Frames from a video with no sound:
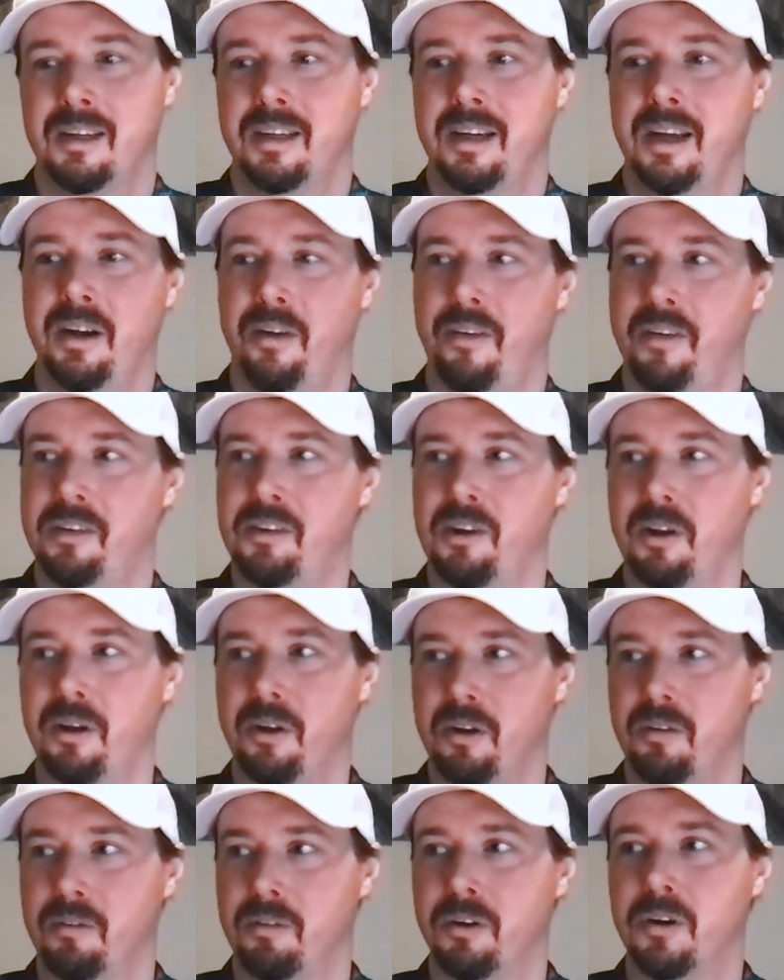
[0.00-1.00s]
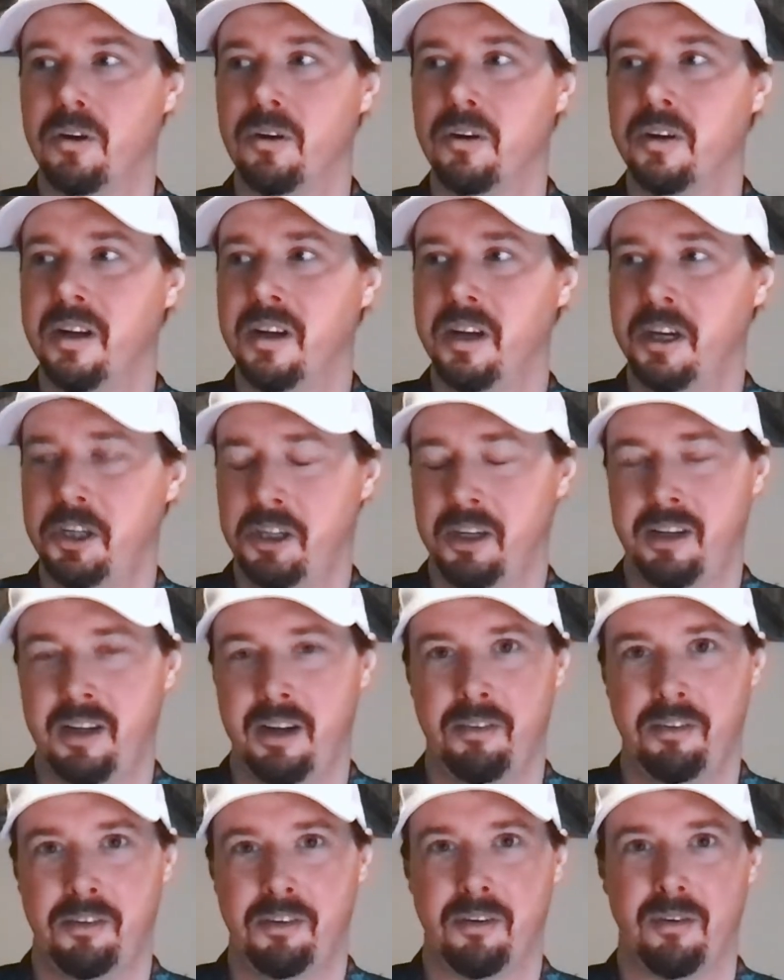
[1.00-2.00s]
there's a lot of good
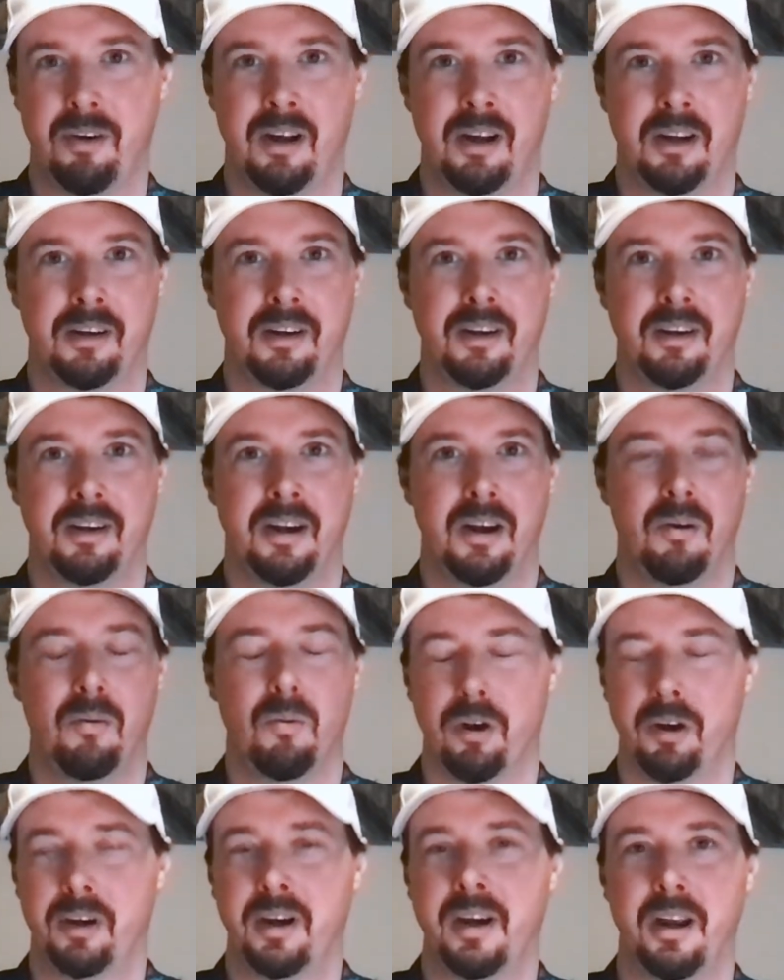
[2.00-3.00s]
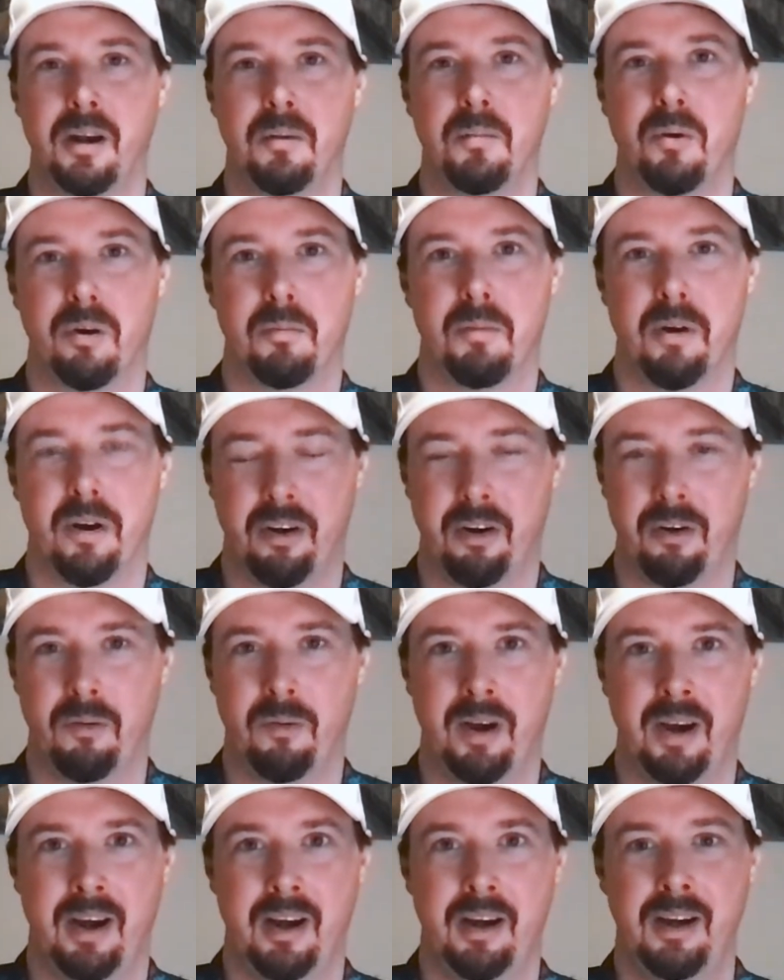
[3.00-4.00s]
initiatives around working in a more modern
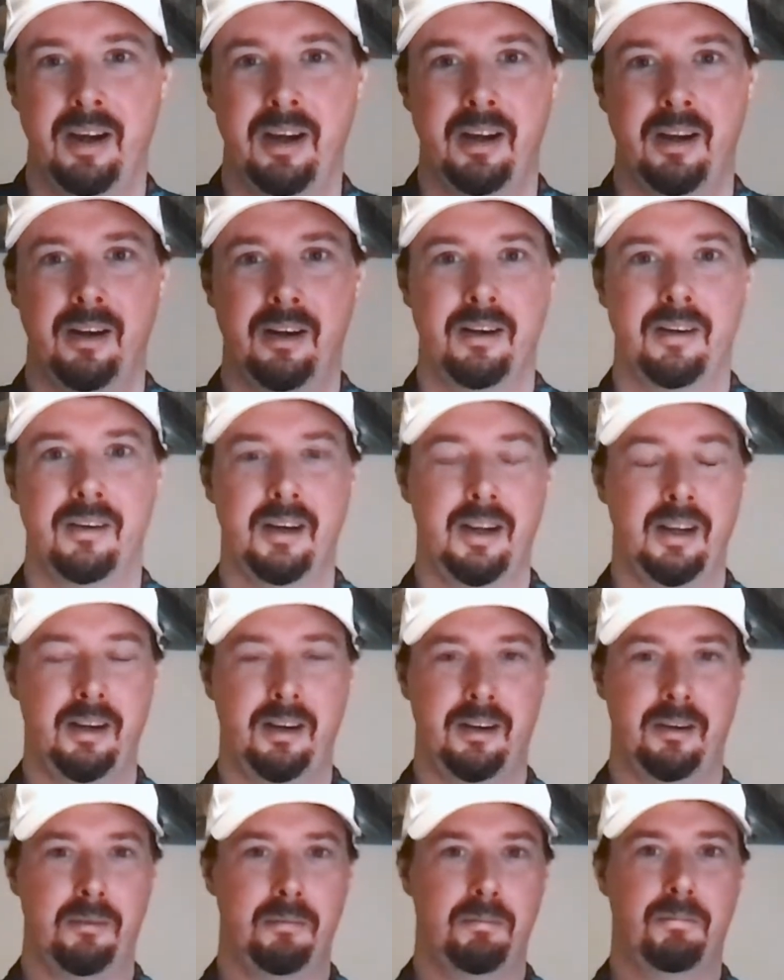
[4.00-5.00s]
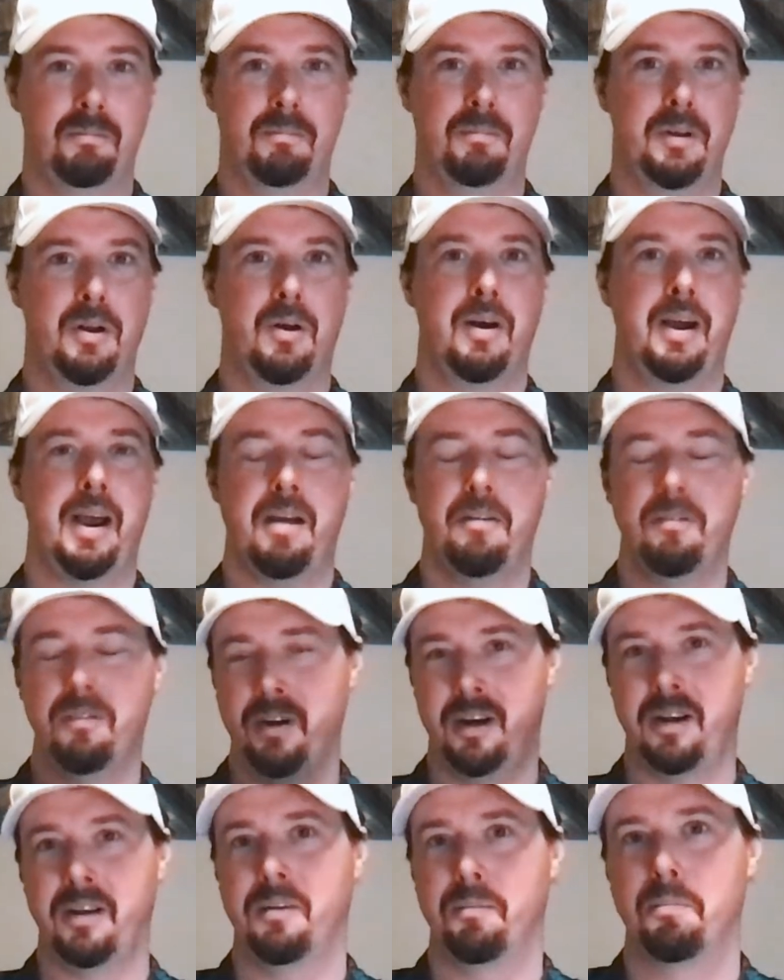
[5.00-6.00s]
way in
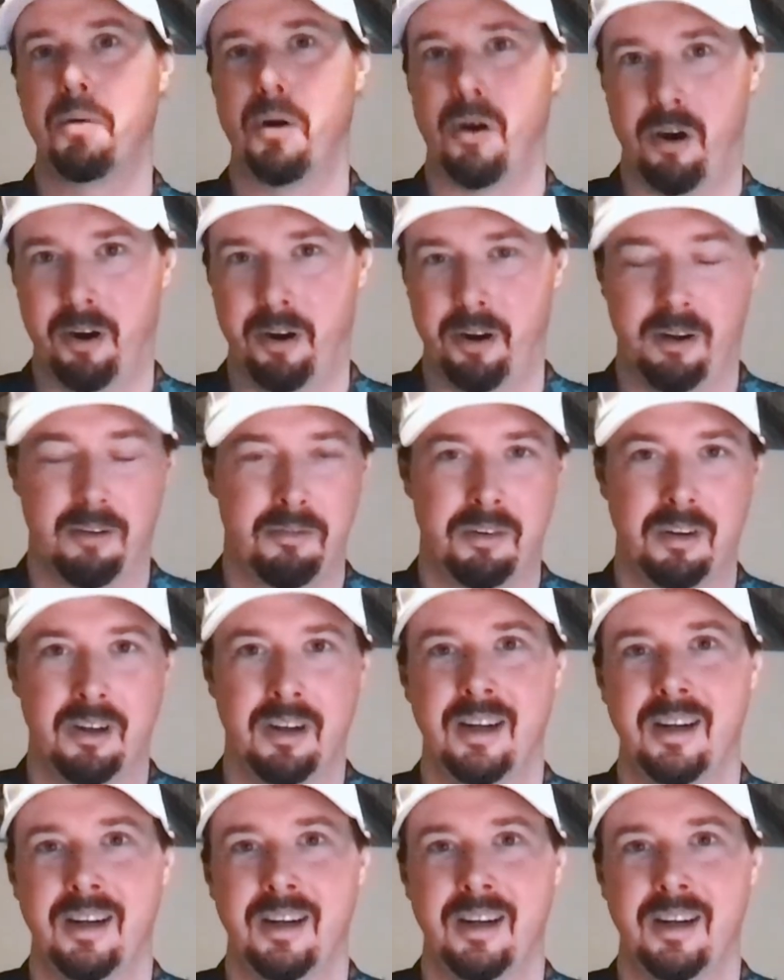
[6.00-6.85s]
every part of